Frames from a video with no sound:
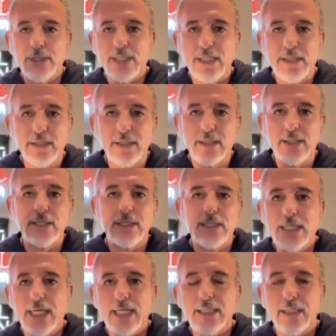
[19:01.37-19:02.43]
they did it, and you
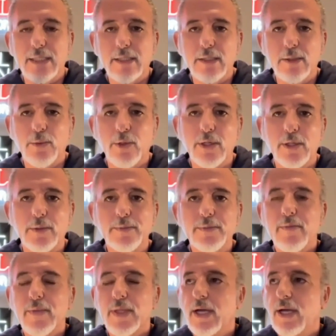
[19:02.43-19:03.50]
can't get any word.
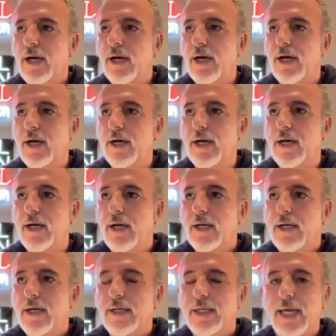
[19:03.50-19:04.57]
Uh
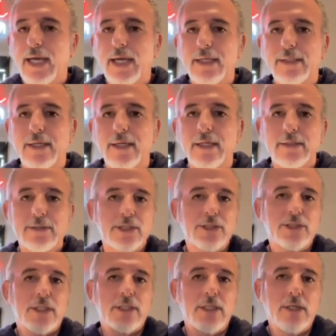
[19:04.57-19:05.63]
and uh just
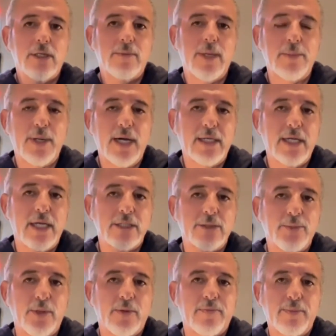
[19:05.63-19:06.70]
like, you know, my podcast
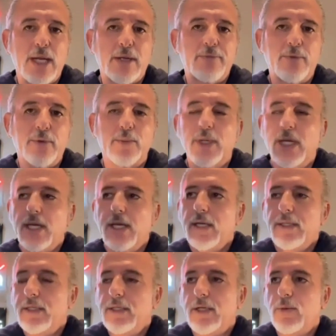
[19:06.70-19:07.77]
platform,
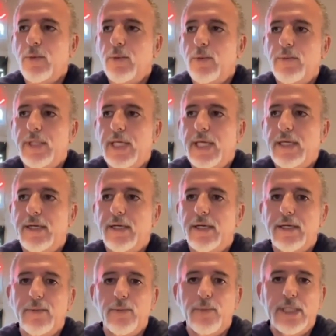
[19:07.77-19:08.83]
you know, they uh
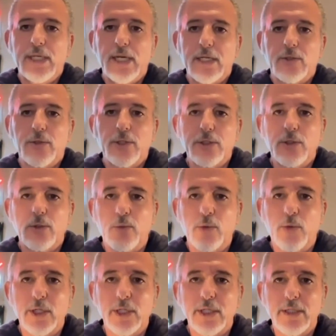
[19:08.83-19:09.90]
we got a critical
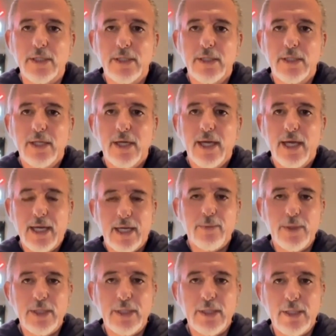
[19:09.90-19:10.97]
warning. And
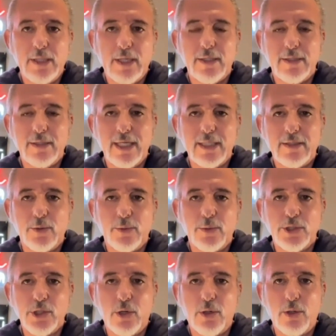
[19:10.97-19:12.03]
we uh, that there was
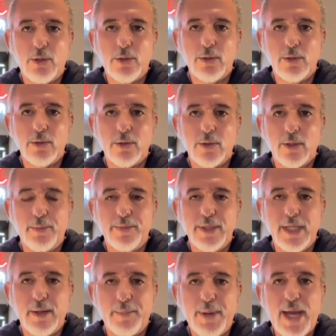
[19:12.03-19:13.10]
a hole or a,
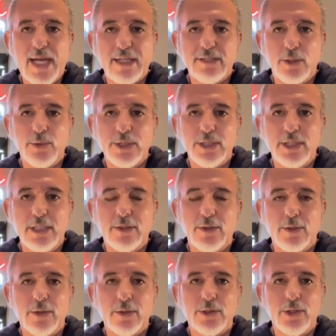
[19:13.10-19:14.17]
a patch that was needed
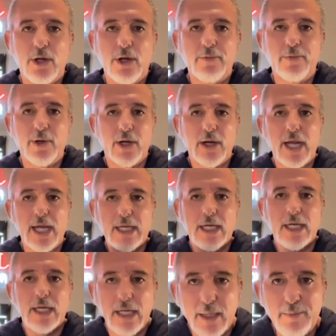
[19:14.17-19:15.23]
on their software, and I
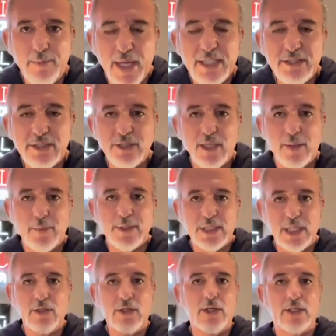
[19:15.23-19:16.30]
and I messaged them. I said,
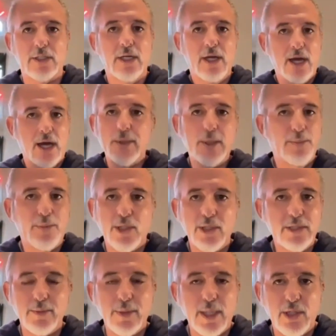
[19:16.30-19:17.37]
"Look, I'm
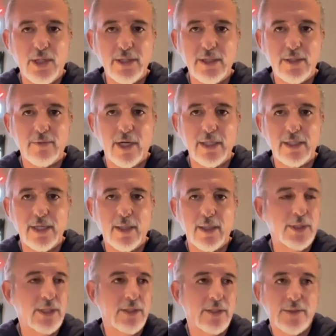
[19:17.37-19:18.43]
unplugging my plugin right now
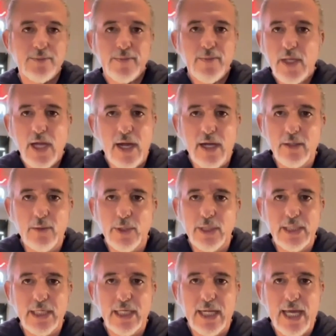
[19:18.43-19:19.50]
because I don't want to
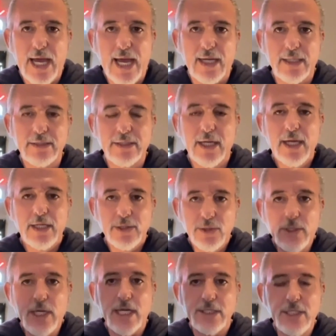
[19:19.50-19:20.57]
get hacked. You
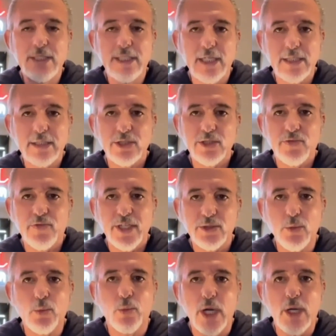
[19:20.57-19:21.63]
guys need to get this fixed.
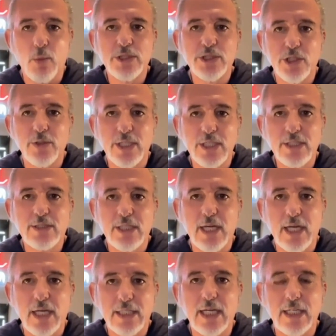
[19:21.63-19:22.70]
What, what's your E T A
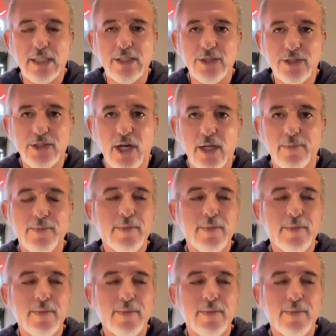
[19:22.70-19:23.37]
to get this done?"